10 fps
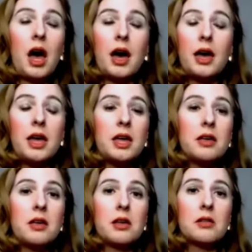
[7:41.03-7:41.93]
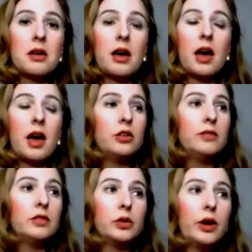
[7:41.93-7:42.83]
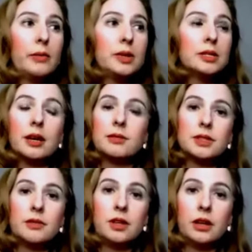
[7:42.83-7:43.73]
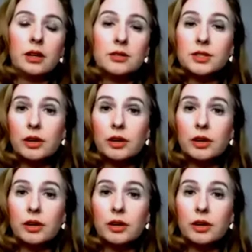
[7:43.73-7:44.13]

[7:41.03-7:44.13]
I don't even know how many times I've done it.